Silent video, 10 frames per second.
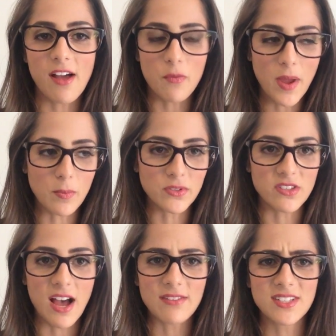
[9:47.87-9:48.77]
other
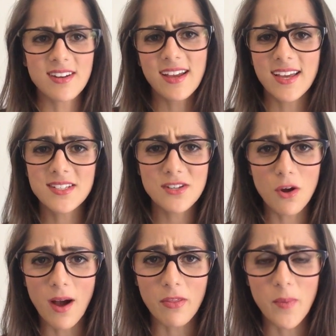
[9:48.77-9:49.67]
people's lives and get to
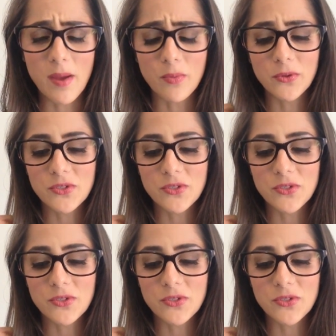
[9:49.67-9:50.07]
know other people.